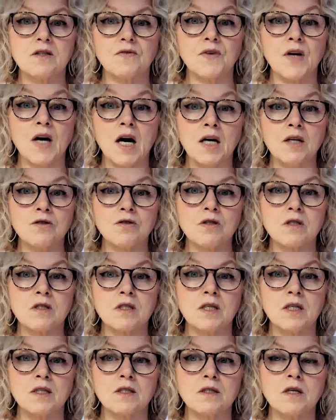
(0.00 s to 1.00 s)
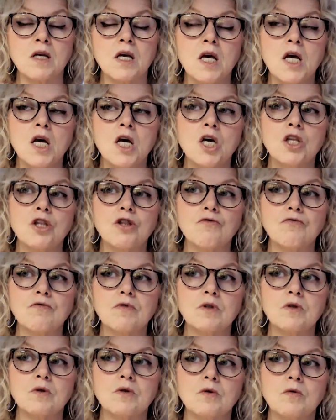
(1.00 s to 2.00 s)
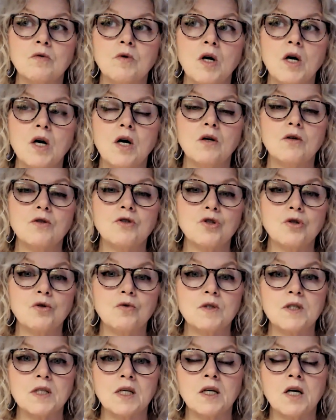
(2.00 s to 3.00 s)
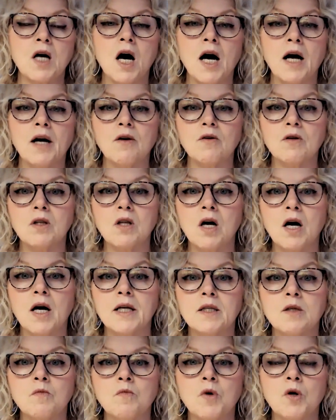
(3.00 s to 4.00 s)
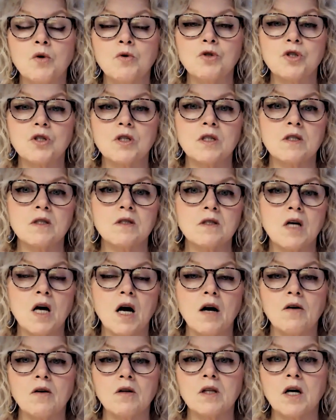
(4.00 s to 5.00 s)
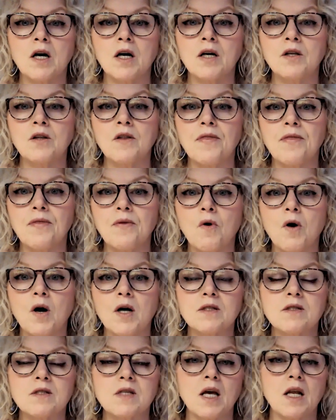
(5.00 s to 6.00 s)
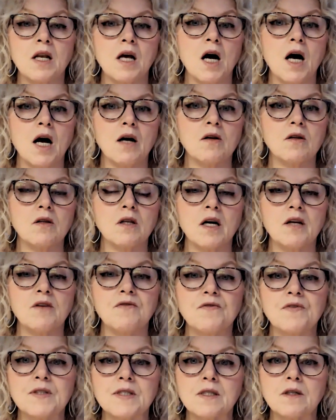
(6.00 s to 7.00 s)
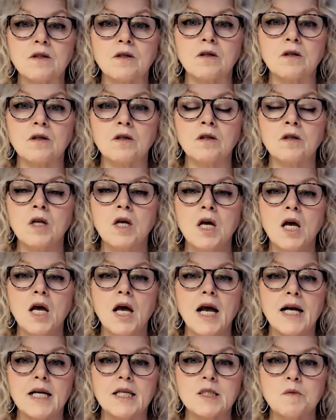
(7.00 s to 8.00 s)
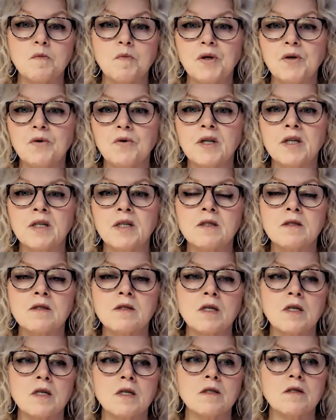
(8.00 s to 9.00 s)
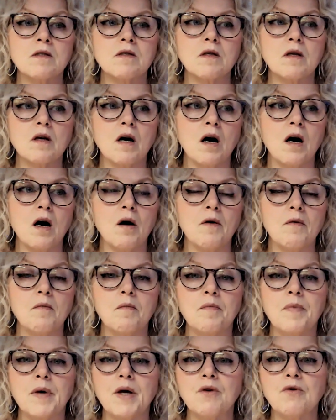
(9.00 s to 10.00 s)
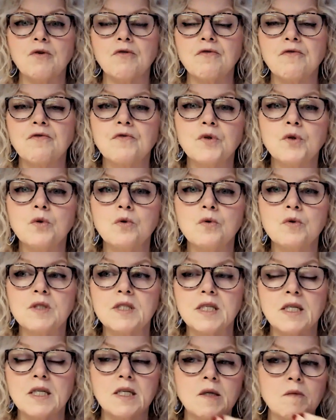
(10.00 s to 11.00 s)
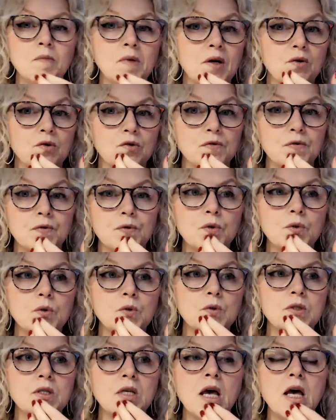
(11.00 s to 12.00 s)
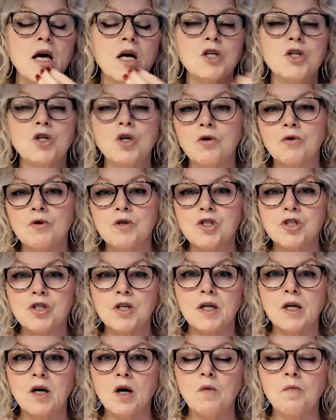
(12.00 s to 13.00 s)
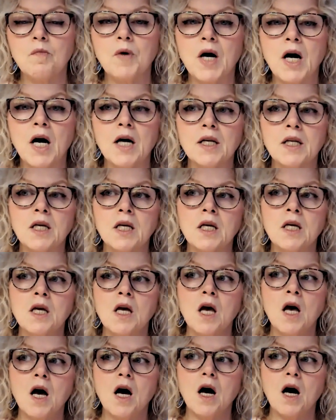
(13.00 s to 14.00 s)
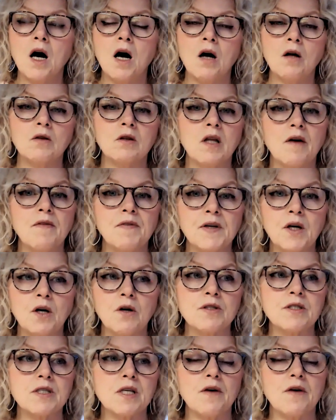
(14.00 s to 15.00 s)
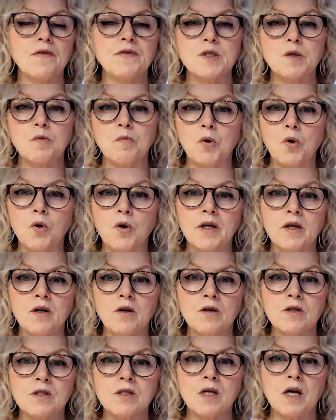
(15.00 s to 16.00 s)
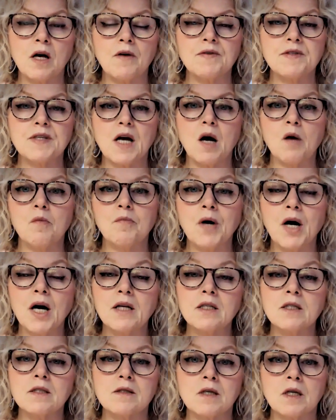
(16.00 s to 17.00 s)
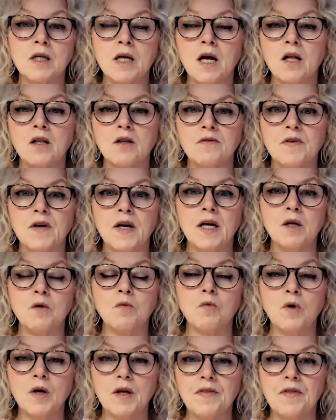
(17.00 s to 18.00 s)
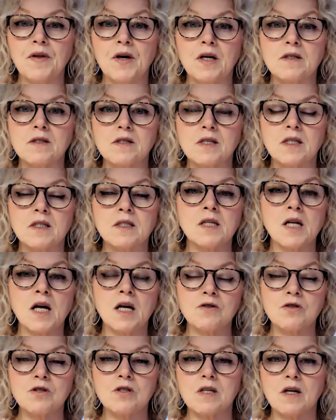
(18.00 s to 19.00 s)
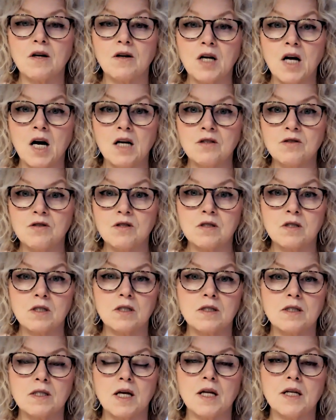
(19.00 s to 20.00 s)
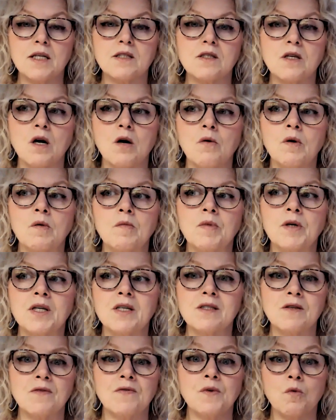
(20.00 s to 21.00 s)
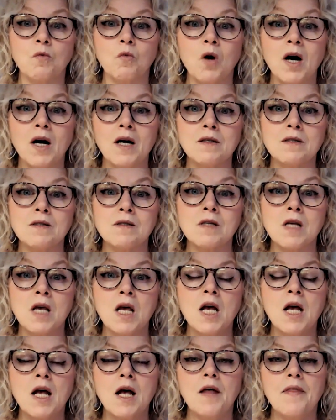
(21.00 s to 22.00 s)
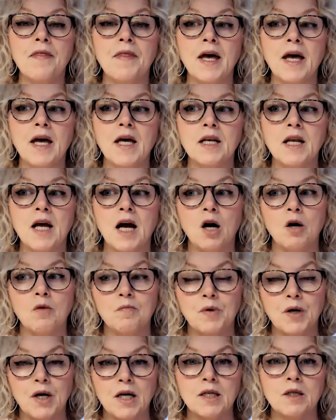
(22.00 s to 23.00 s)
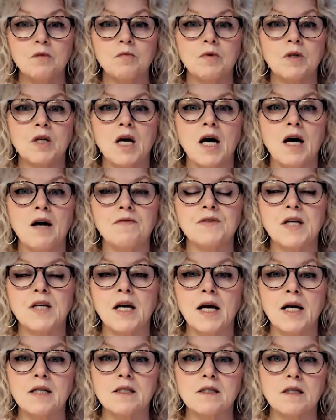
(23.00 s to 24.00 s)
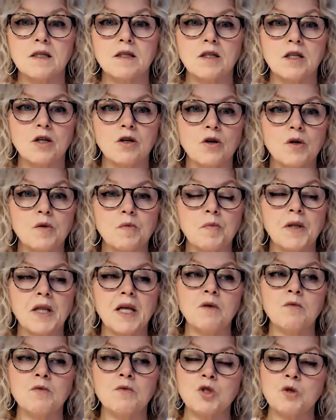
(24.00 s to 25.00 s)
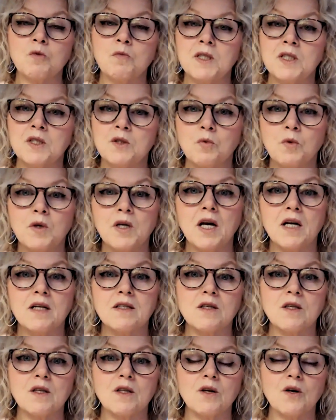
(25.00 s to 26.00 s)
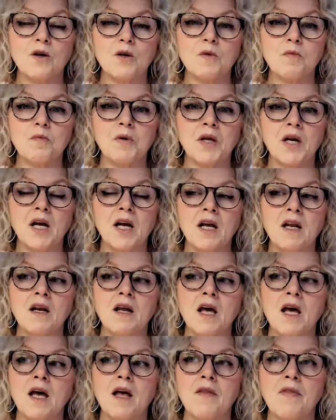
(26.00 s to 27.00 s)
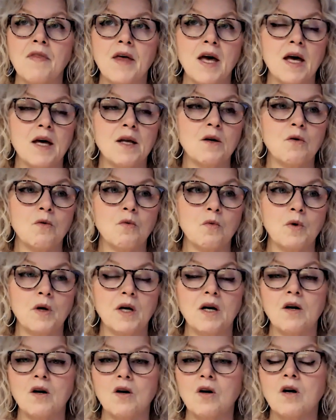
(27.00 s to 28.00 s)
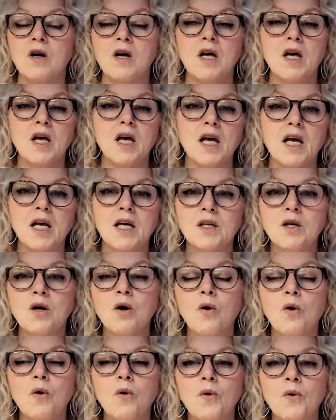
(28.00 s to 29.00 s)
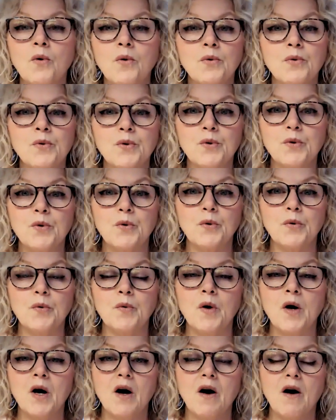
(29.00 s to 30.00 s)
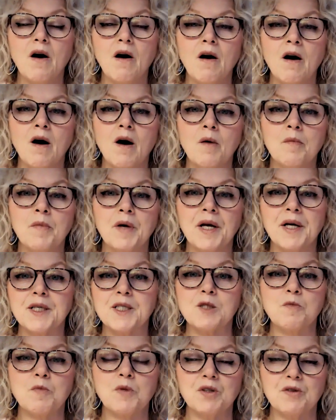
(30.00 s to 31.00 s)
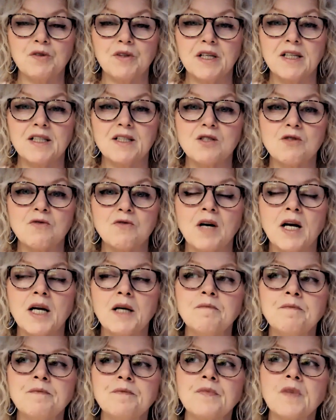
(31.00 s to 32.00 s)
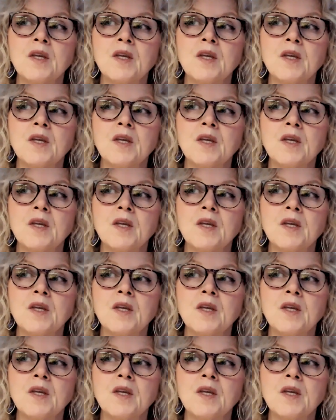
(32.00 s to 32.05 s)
of consciousness through choosing higher aligned emotions, higher aligned thoughts, and higher aligned physical experiences, better foods, eating better foods, nourishing our body, loving ourselves, supporting ourselves, our body is going to elevate with us. It's not just our consciousness that is going, because if it was, then our body would have to exit the earth plane, which means we exit the earth plane, and then we're in a whole new experience, right?